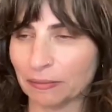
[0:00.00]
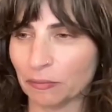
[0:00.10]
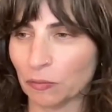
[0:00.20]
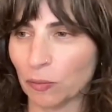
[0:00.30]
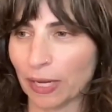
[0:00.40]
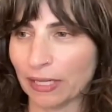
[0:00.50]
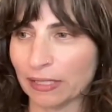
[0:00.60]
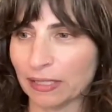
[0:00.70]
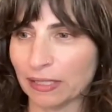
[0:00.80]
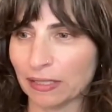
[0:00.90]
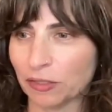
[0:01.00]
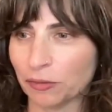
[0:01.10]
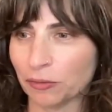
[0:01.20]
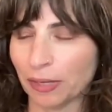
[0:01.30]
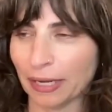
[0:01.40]
ways
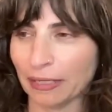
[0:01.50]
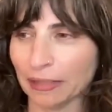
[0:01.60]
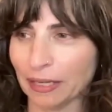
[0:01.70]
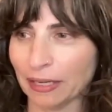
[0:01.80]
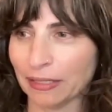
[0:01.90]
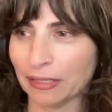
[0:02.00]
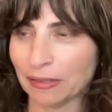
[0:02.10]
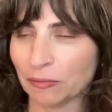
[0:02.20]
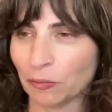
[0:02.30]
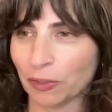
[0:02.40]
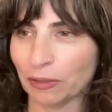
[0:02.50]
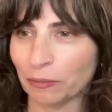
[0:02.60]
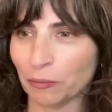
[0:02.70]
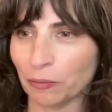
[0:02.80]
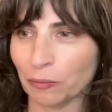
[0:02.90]
to analyze where
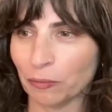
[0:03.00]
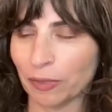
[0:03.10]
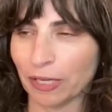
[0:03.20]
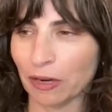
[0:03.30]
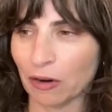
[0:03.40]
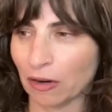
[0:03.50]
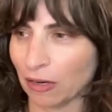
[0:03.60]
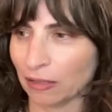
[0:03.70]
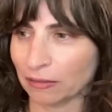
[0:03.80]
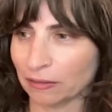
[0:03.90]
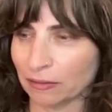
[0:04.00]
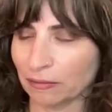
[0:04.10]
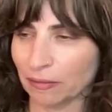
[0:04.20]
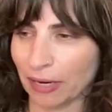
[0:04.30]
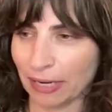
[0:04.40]
we are
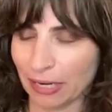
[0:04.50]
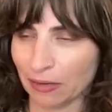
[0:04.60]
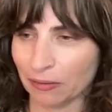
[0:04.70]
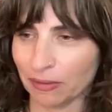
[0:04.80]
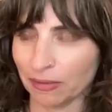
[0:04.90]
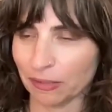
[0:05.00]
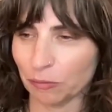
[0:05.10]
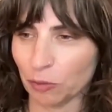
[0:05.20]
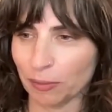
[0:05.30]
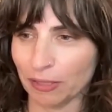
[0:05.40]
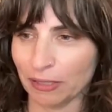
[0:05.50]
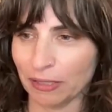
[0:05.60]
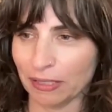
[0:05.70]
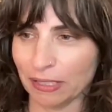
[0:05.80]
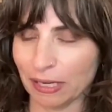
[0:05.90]
right now in this moment
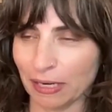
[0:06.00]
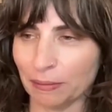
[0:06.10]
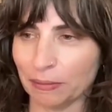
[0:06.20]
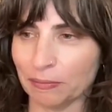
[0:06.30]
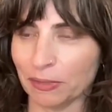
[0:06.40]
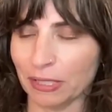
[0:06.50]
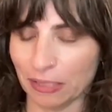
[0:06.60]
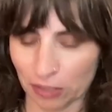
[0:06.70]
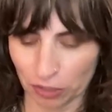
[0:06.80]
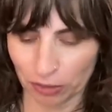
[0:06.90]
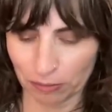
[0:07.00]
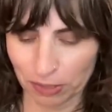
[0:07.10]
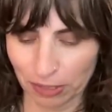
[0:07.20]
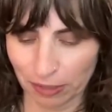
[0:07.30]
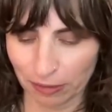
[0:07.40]
in time, in
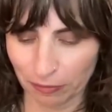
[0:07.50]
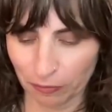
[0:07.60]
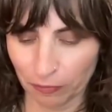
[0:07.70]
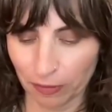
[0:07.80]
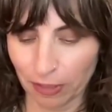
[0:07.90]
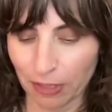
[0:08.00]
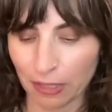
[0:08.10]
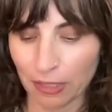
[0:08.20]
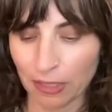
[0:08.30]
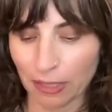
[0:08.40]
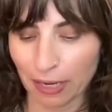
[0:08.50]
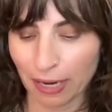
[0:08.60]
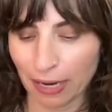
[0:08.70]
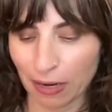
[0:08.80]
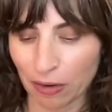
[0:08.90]
terms of
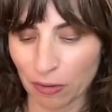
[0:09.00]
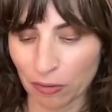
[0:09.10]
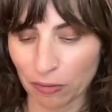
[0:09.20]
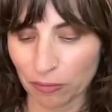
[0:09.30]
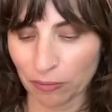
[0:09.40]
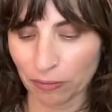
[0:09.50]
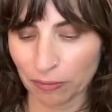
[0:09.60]
how